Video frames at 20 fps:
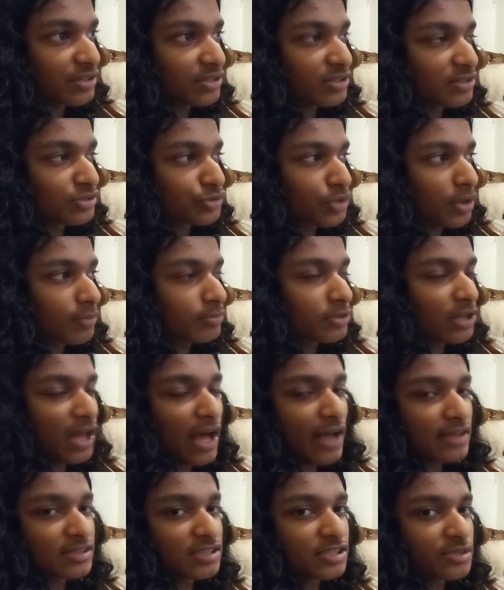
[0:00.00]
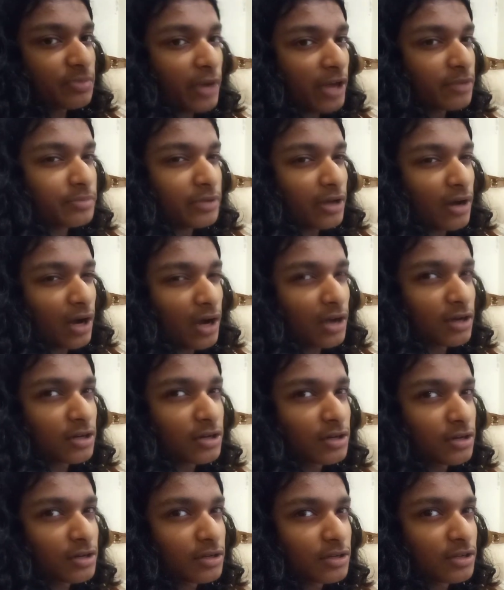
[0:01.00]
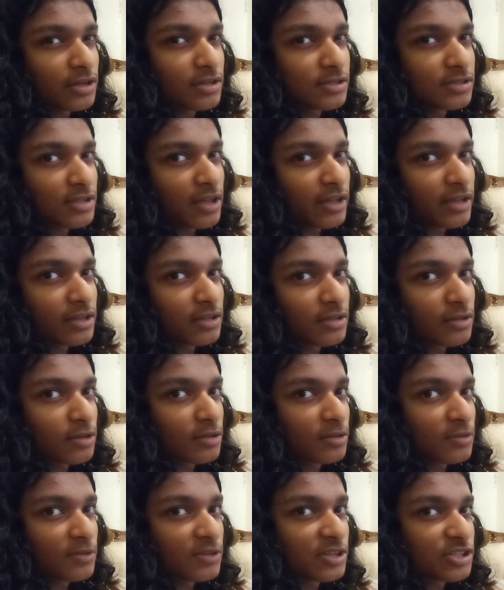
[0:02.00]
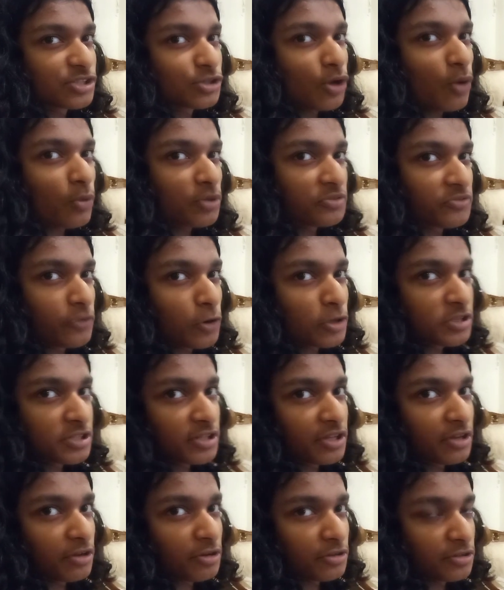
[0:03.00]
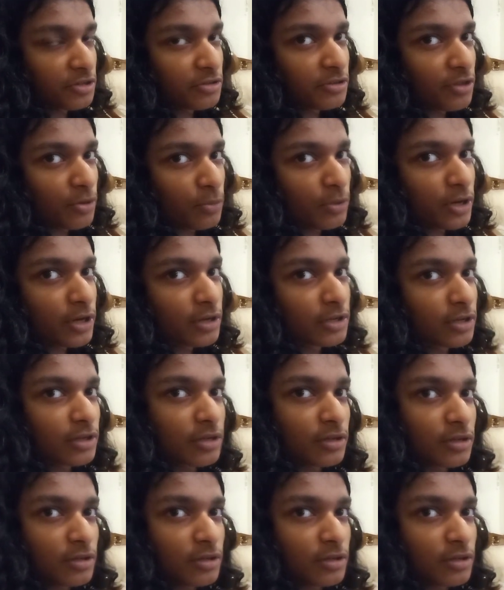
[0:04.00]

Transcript: some classes might be harder because like there's no one forcing you to do the work.